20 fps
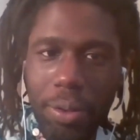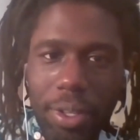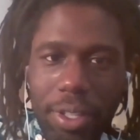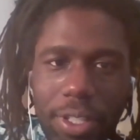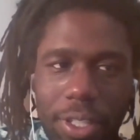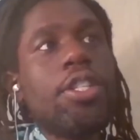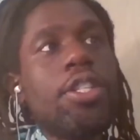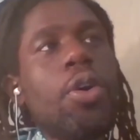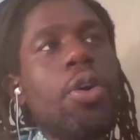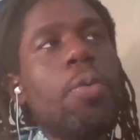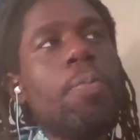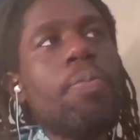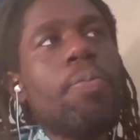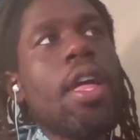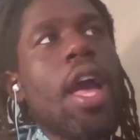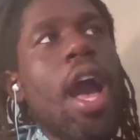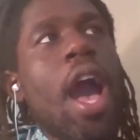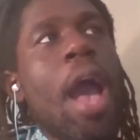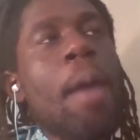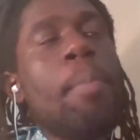So
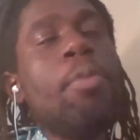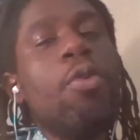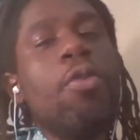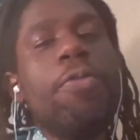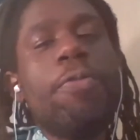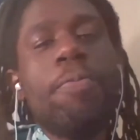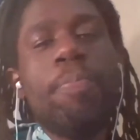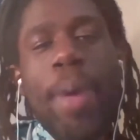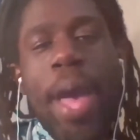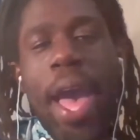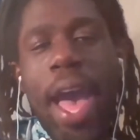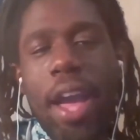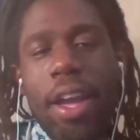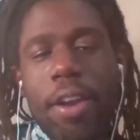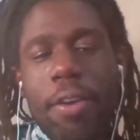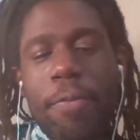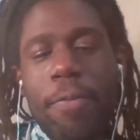I moved back